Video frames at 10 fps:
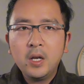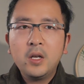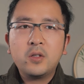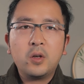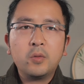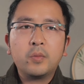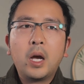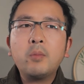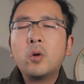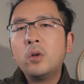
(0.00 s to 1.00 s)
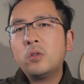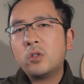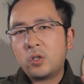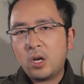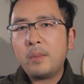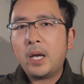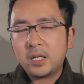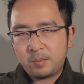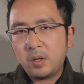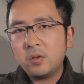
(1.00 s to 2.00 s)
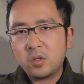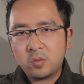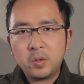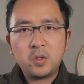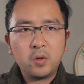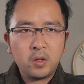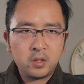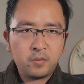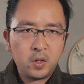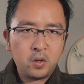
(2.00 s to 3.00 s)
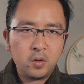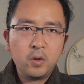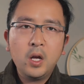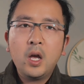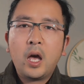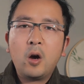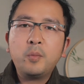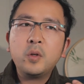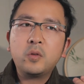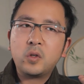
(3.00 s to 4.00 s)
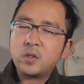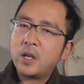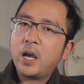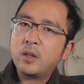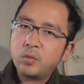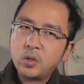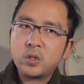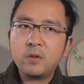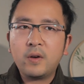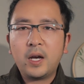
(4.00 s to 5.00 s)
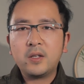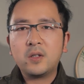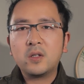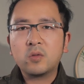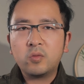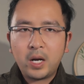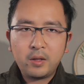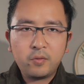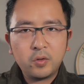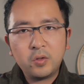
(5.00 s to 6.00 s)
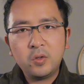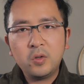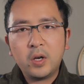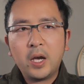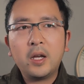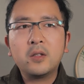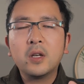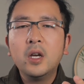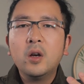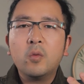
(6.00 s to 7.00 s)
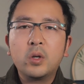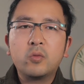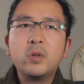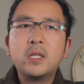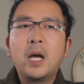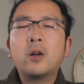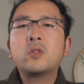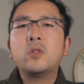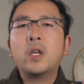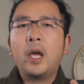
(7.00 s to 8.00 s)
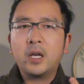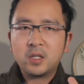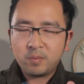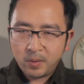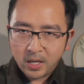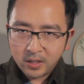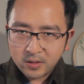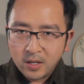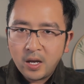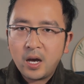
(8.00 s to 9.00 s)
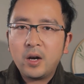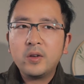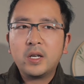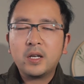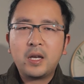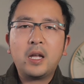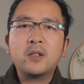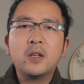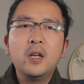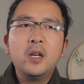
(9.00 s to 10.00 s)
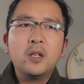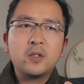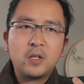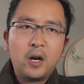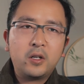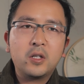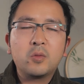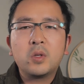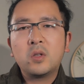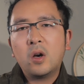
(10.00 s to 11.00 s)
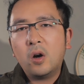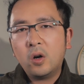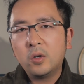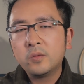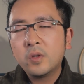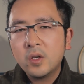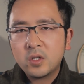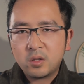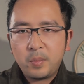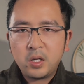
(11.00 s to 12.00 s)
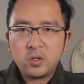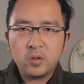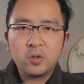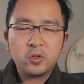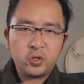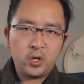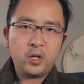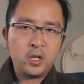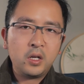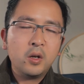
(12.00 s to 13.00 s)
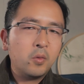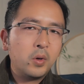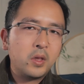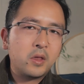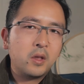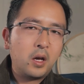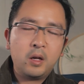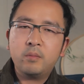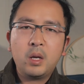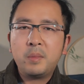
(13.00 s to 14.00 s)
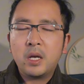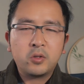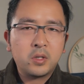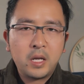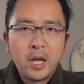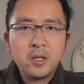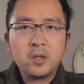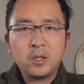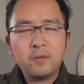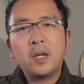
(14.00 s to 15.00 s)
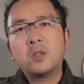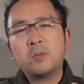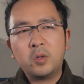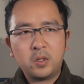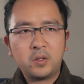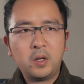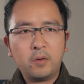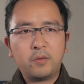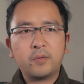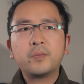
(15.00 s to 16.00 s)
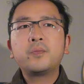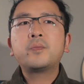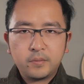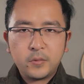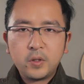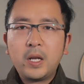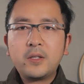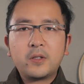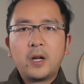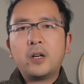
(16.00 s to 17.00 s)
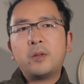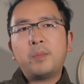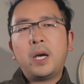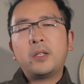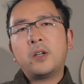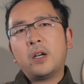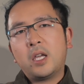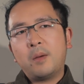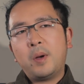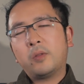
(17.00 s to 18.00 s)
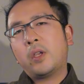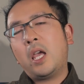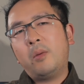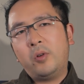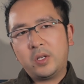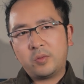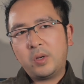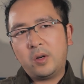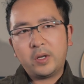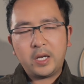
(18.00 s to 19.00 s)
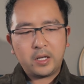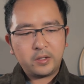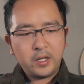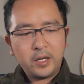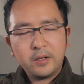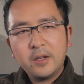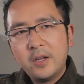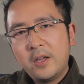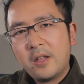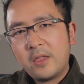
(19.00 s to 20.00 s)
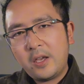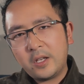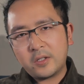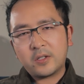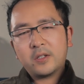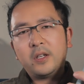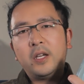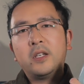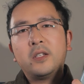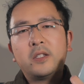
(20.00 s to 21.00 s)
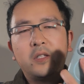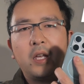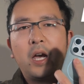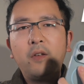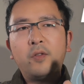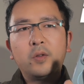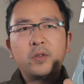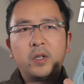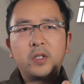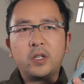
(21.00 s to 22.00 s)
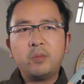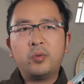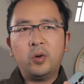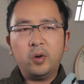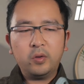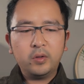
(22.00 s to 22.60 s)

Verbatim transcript: So I'm going to share my experiences with you in this video, help you decide which device is right for you and what results you can expect, how you can get started with your own spatial journey with uh, maybe just a hands-on device with yourself. So let's start it by talking about cameras we are looking at today. This is the iPhone 16 Pro.